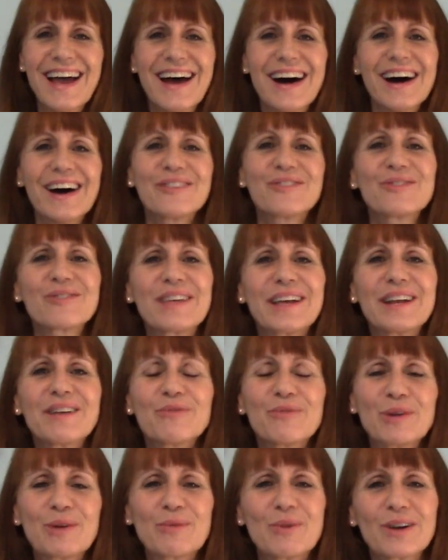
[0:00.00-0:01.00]
Other than
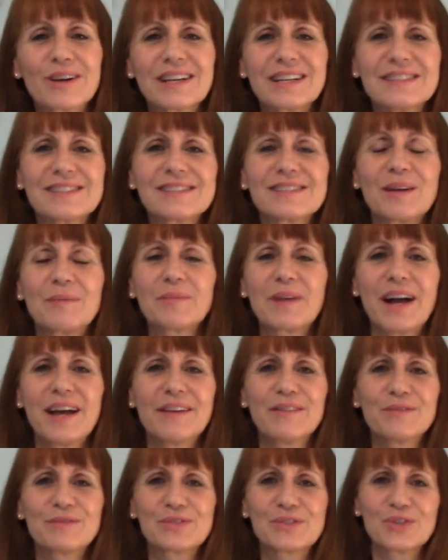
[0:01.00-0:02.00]
if we work in some
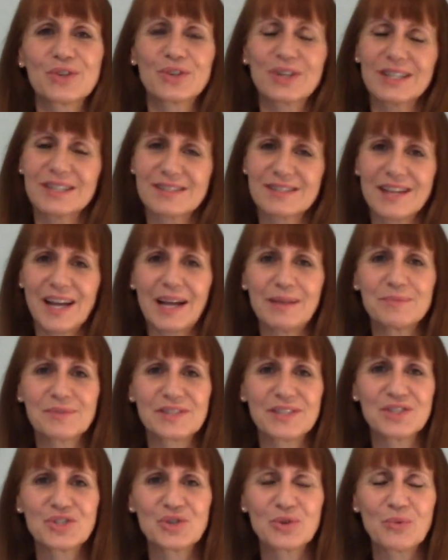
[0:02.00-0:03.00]
kind of circus type
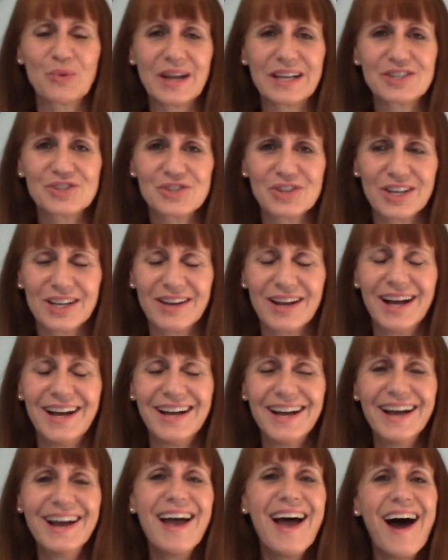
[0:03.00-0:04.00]
situation,
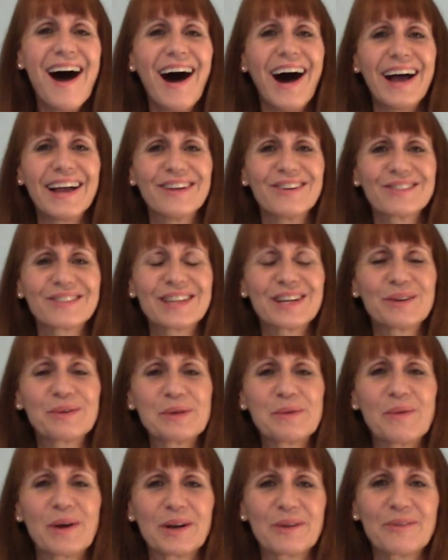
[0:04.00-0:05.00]
I don't think
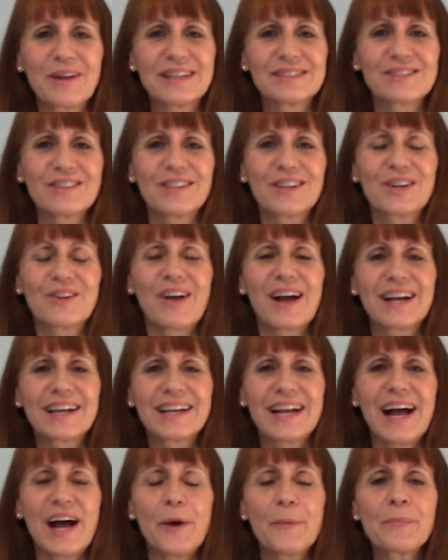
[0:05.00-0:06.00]
we wanna wrestle a
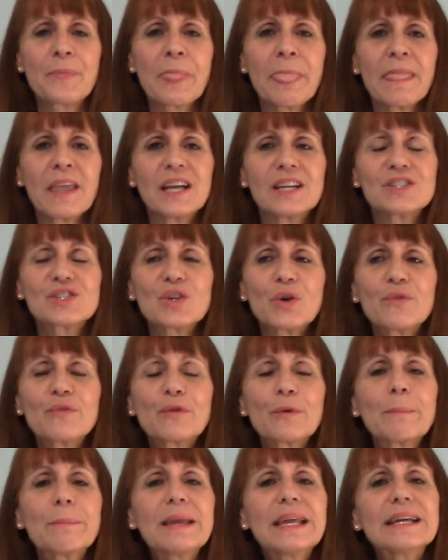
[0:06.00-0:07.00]
crocodile. So
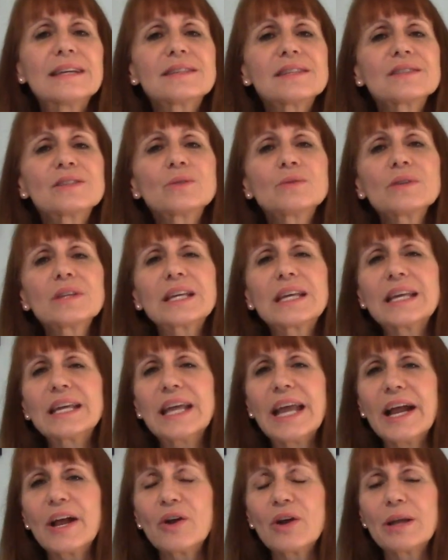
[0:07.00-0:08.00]
for me, it doesn't really
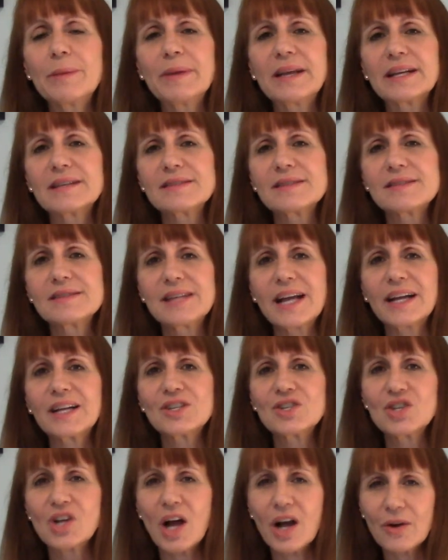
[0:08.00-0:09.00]
carry because the
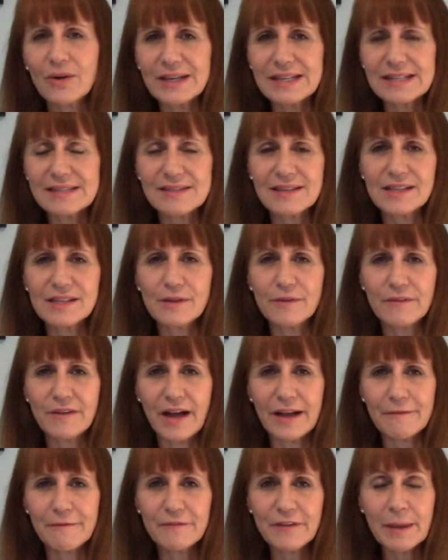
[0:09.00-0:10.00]
second chakra is the
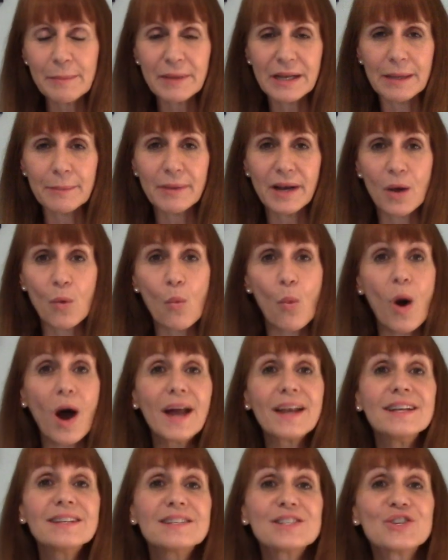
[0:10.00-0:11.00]
divine feminine, but I
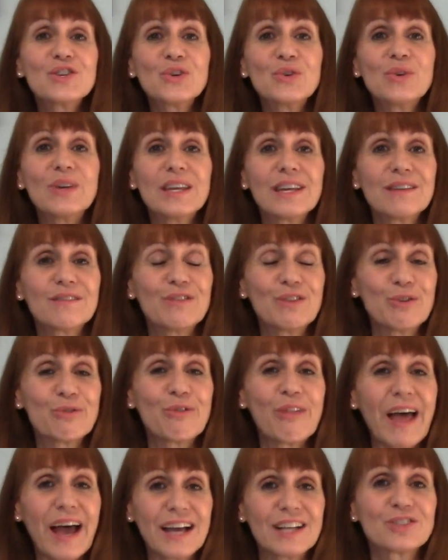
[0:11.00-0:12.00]
wanted to give you
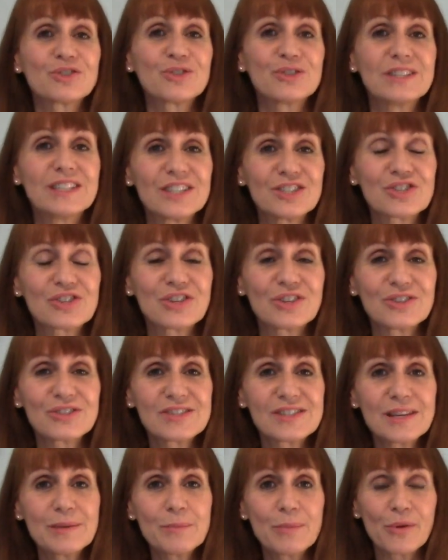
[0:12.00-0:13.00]
that traditional
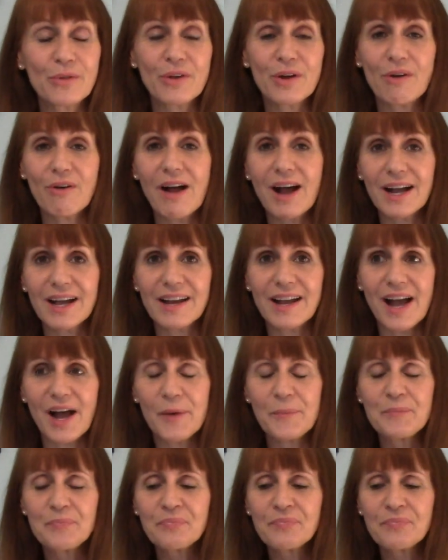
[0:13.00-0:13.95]
symbol, the crocodile.